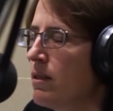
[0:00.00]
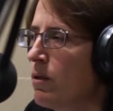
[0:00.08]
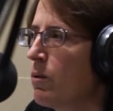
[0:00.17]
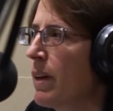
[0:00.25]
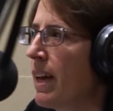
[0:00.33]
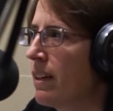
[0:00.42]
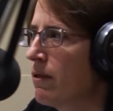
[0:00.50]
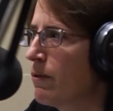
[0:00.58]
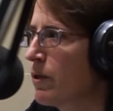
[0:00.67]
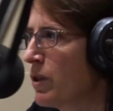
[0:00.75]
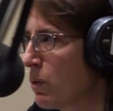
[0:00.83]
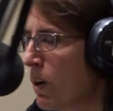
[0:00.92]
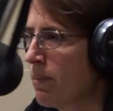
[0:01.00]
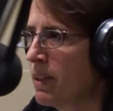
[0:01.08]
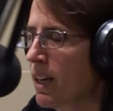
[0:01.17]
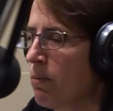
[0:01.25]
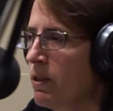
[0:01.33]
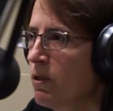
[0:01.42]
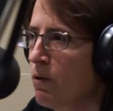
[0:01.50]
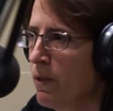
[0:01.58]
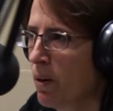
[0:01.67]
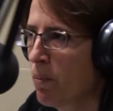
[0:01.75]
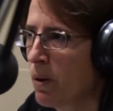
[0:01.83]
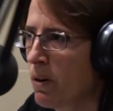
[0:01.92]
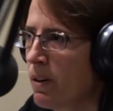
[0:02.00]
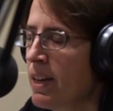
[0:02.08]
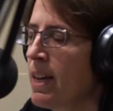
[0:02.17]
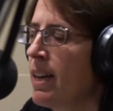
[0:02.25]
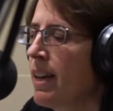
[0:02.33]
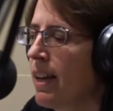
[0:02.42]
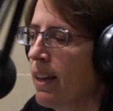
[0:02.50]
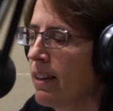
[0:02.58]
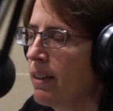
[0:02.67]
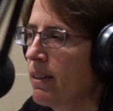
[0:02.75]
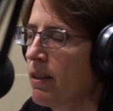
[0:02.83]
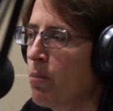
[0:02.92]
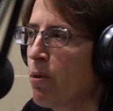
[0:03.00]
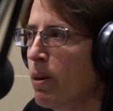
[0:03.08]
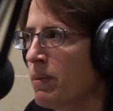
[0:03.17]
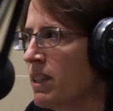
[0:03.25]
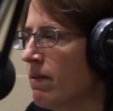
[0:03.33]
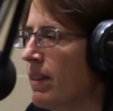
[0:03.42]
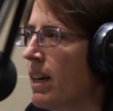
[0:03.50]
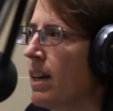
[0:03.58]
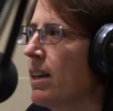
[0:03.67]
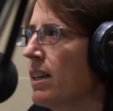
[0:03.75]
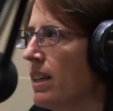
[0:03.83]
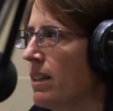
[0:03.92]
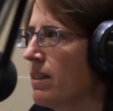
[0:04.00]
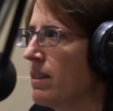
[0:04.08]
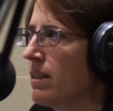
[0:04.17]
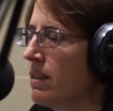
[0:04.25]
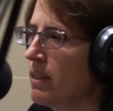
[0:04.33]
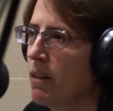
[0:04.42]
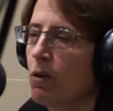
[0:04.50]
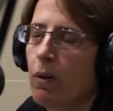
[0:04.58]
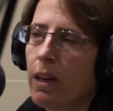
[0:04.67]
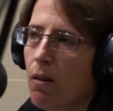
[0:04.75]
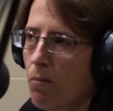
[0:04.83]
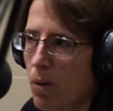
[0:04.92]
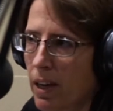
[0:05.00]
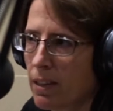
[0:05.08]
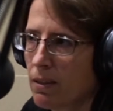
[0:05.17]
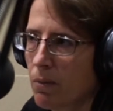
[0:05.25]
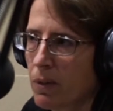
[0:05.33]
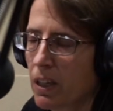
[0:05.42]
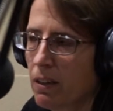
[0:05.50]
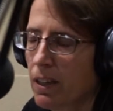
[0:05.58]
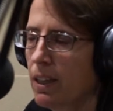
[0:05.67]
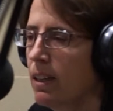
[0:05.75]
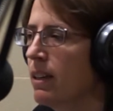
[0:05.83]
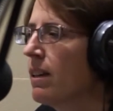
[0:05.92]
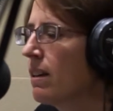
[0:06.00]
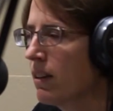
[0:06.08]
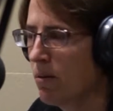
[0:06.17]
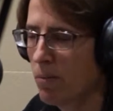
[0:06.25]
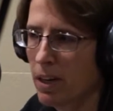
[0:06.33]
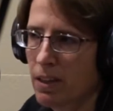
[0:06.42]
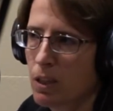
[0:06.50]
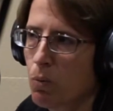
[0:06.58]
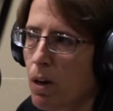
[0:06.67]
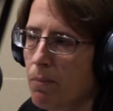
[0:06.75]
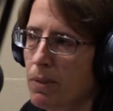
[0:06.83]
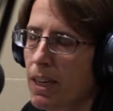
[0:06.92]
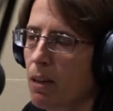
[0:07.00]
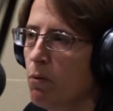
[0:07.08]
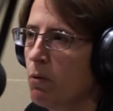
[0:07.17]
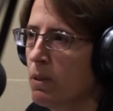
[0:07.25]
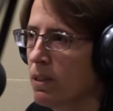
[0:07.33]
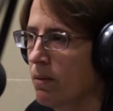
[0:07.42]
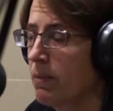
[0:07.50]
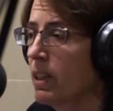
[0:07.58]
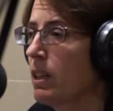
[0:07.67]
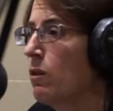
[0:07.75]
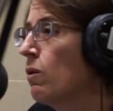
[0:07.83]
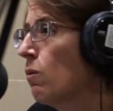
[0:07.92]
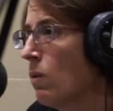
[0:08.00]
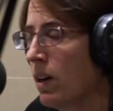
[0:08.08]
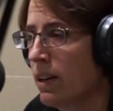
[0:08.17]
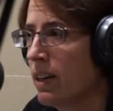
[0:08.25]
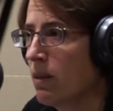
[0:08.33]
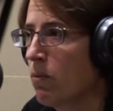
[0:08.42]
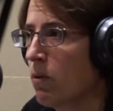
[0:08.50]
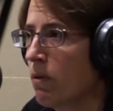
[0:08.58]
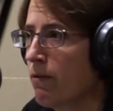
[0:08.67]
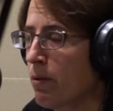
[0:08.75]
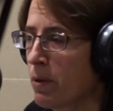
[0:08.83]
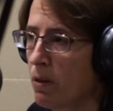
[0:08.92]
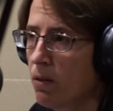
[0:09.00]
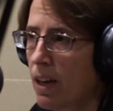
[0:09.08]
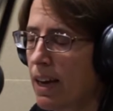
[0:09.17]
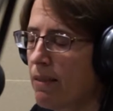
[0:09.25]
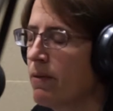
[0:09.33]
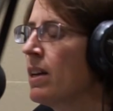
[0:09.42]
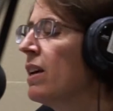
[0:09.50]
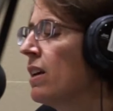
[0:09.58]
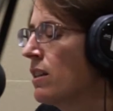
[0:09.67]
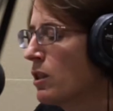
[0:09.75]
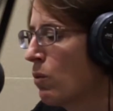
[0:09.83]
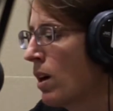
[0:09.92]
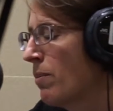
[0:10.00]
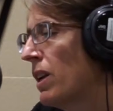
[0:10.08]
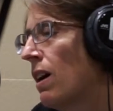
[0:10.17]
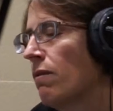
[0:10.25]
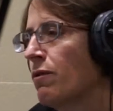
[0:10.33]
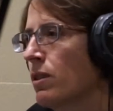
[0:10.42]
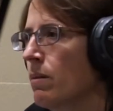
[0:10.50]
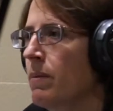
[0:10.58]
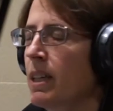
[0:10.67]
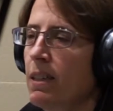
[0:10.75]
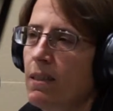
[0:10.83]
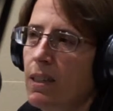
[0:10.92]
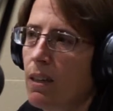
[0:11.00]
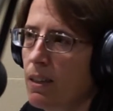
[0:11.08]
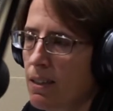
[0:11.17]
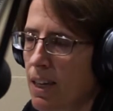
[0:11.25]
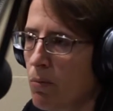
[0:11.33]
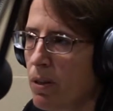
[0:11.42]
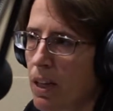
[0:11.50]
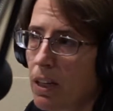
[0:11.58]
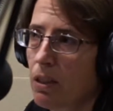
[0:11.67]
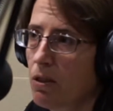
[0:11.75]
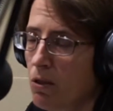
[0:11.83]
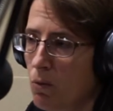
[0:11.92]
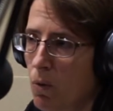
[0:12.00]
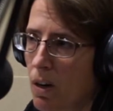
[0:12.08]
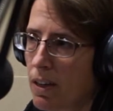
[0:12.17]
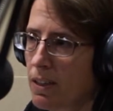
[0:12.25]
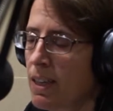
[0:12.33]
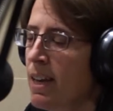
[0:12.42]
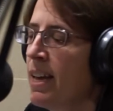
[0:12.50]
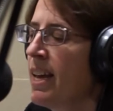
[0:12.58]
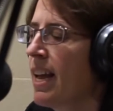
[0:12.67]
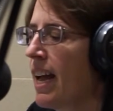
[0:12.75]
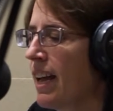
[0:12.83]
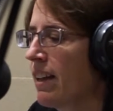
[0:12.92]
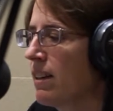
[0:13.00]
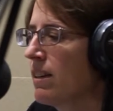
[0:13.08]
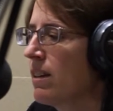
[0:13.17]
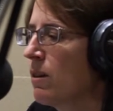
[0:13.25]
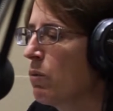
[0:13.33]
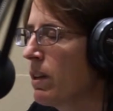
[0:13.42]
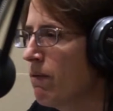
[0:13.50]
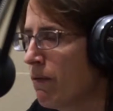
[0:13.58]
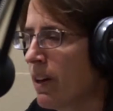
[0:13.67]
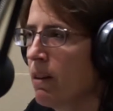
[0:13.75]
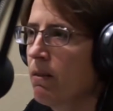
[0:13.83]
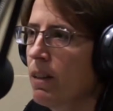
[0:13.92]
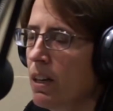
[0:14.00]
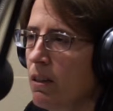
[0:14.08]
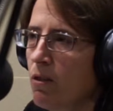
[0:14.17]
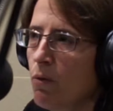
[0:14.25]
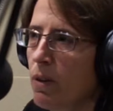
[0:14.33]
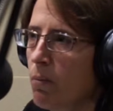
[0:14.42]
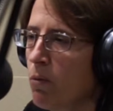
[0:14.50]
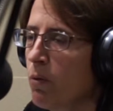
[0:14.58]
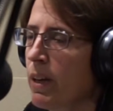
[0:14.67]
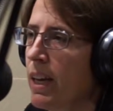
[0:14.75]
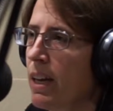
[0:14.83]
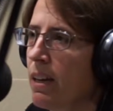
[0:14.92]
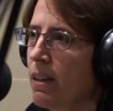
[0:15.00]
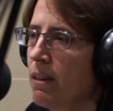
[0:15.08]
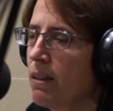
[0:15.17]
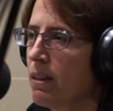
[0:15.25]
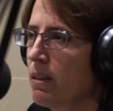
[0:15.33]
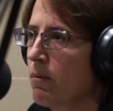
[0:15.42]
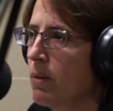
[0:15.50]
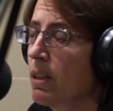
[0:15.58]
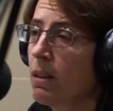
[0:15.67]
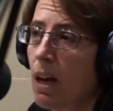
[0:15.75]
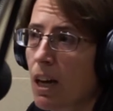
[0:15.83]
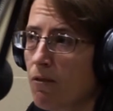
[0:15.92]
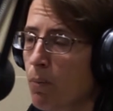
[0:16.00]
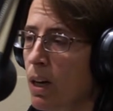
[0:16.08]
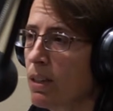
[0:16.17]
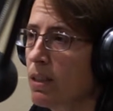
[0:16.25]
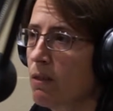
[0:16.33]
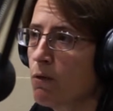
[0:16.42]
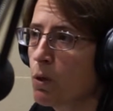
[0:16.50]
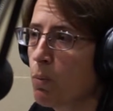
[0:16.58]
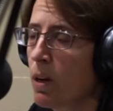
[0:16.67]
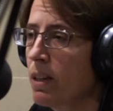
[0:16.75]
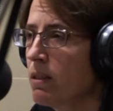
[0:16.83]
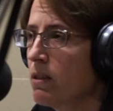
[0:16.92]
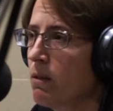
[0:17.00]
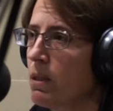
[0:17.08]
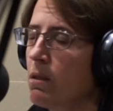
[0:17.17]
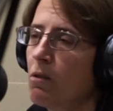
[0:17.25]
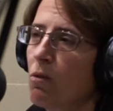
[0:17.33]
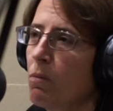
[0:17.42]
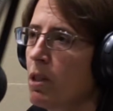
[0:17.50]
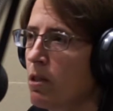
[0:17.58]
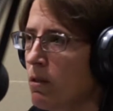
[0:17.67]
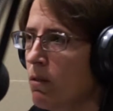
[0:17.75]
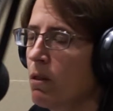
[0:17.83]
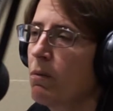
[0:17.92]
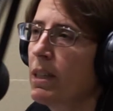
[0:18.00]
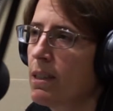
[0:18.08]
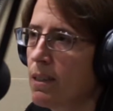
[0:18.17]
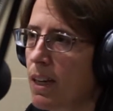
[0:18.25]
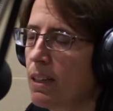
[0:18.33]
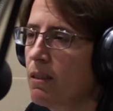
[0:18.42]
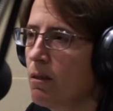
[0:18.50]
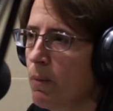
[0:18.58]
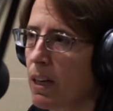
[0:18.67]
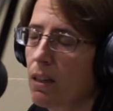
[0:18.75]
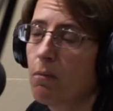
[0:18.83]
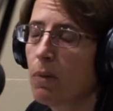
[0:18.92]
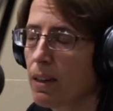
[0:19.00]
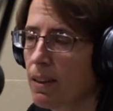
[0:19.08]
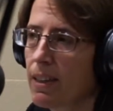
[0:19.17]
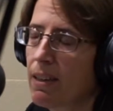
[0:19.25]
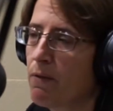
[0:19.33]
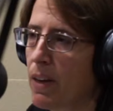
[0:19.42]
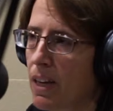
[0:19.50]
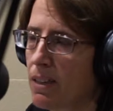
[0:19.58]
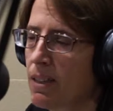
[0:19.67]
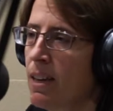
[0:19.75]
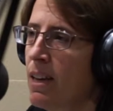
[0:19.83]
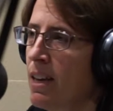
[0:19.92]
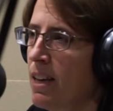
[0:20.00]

So we had the first swap table in November, and the premise of that is instead of going out and buying something you need, come by the swap table with something you don't want anymore from right. your life, swap it out for something you see on the table that you do want. And uh, we found that in November we had um, a lot of positive response to it, so much so that we decided to make it a monthly event.